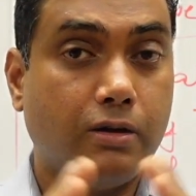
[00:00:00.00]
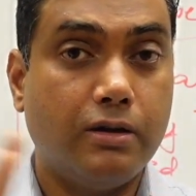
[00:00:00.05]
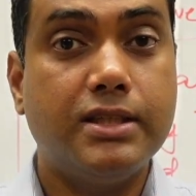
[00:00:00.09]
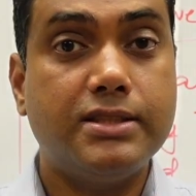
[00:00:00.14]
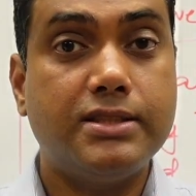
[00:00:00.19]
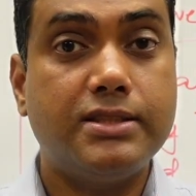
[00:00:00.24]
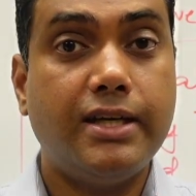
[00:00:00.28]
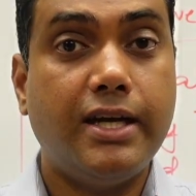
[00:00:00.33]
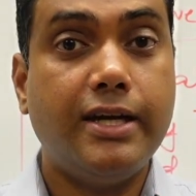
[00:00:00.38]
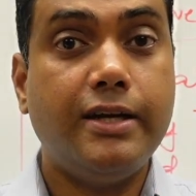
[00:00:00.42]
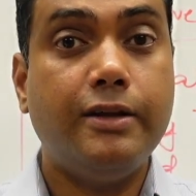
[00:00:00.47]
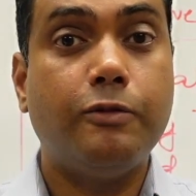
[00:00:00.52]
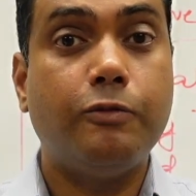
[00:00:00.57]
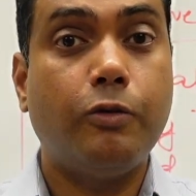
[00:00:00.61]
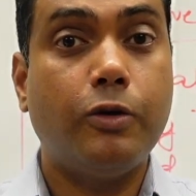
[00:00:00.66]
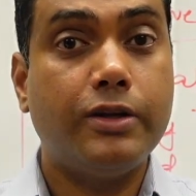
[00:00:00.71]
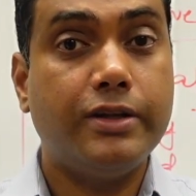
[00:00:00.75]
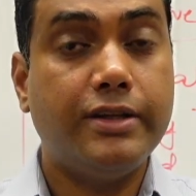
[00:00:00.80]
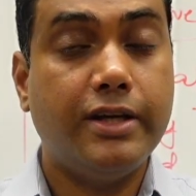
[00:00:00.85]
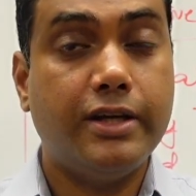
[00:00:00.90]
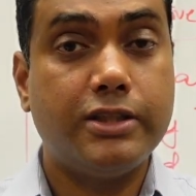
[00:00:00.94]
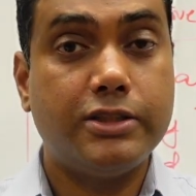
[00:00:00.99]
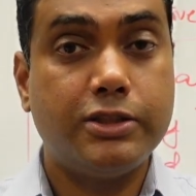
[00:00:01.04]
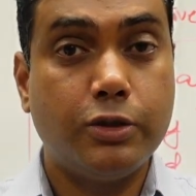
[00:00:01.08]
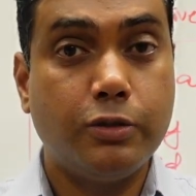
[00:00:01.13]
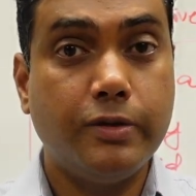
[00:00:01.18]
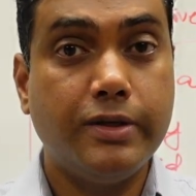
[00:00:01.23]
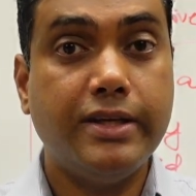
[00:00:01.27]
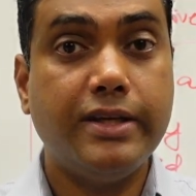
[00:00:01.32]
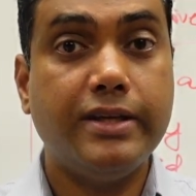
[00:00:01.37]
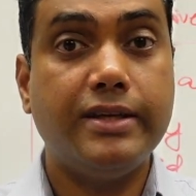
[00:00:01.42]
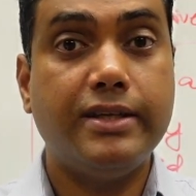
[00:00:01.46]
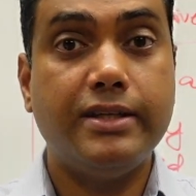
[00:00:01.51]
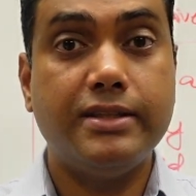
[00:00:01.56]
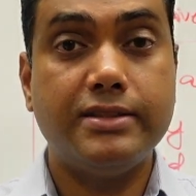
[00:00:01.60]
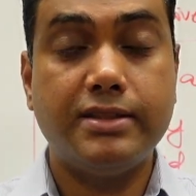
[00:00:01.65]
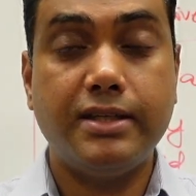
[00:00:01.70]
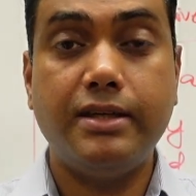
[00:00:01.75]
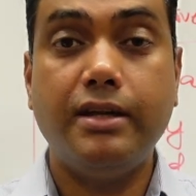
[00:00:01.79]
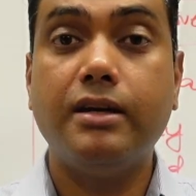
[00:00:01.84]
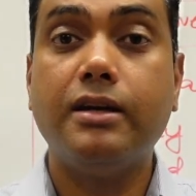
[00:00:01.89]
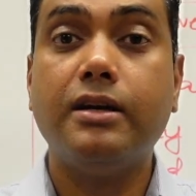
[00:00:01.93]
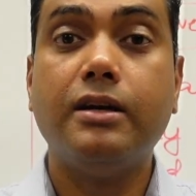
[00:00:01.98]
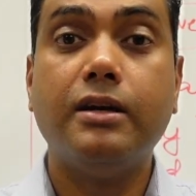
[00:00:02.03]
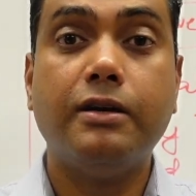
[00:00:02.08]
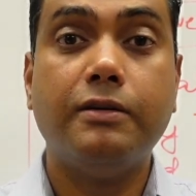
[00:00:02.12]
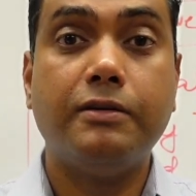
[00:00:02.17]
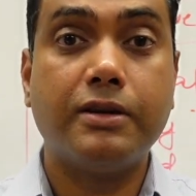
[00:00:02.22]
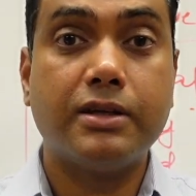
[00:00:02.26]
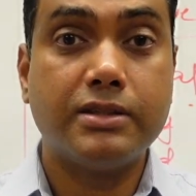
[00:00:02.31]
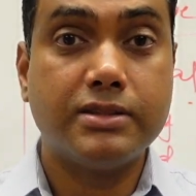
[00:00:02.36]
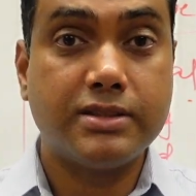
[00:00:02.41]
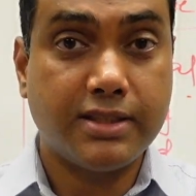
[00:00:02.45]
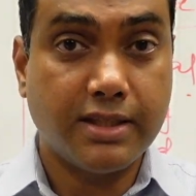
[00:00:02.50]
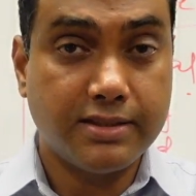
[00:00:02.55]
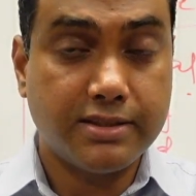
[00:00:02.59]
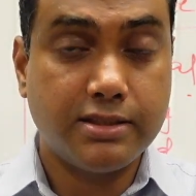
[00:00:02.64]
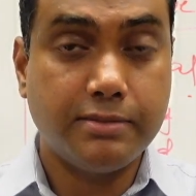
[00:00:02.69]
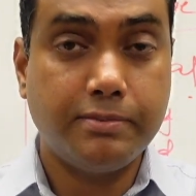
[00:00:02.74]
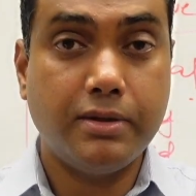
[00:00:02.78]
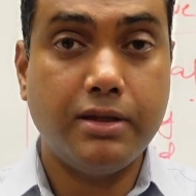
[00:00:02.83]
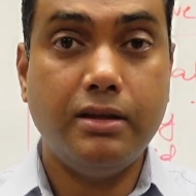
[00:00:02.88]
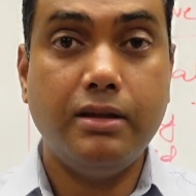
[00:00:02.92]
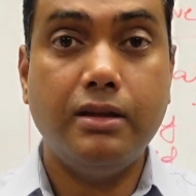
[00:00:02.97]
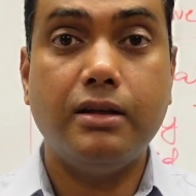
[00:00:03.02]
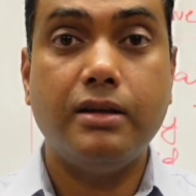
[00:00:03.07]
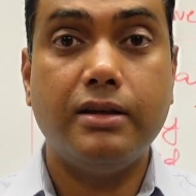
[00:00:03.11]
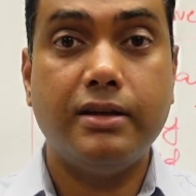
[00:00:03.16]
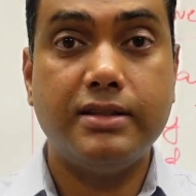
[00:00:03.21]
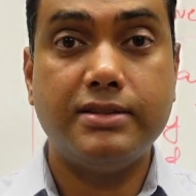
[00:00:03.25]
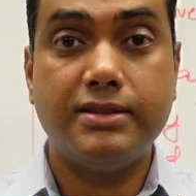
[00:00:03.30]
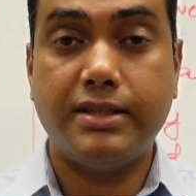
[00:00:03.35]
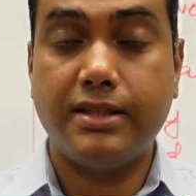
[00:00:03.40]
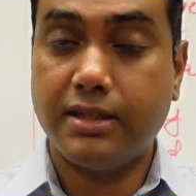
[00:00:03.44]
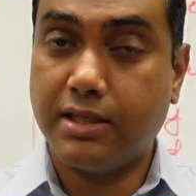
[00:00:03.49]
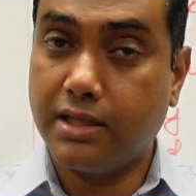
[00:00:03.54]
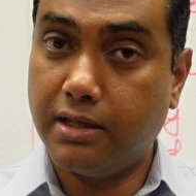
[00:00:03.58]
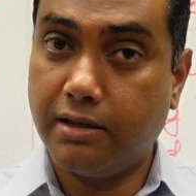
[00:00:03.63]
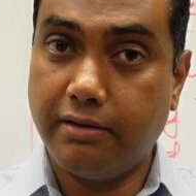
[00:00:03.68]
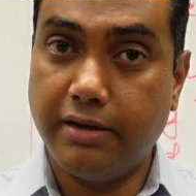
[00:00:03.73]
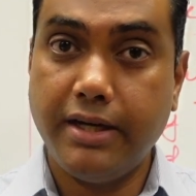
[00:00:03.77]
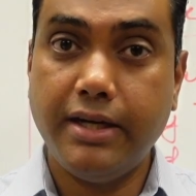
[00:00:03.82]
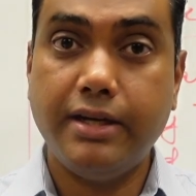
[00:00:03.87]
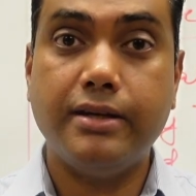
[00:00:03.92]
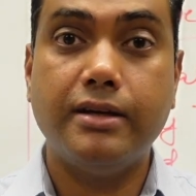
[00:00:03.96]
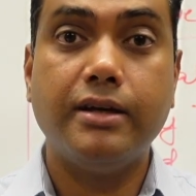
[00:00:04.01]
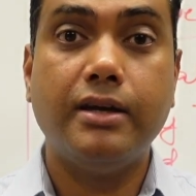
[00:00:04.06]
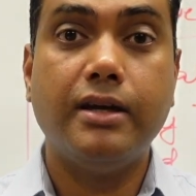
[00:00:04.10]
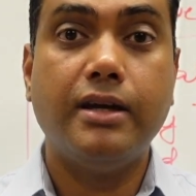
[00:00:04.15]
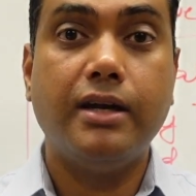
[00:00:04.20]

Just that what they are showing, is it sensible, is it correct,